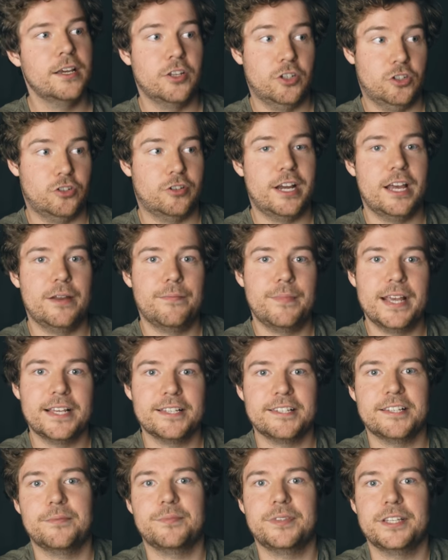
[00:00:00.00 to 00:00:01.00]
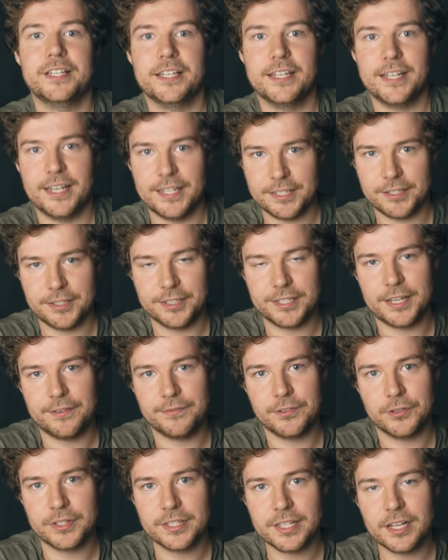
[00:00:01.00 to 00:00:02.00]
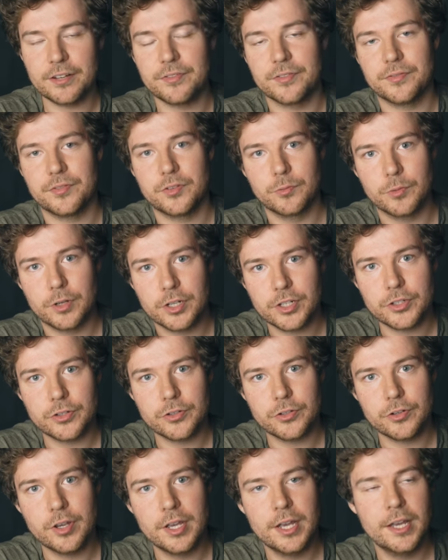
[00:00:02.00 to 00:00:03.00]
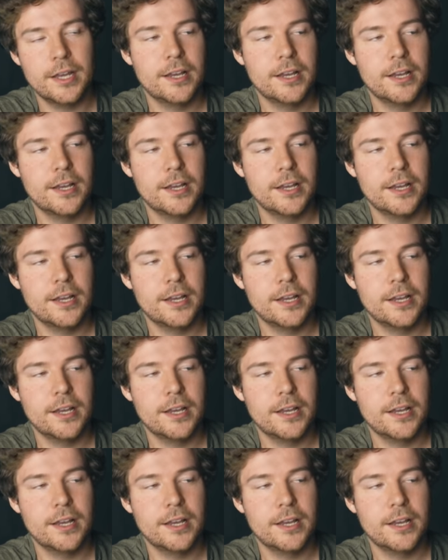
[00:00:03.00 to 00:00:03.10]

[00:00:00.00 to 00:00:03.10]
try and make something in Hazel Dev yourself if you want to,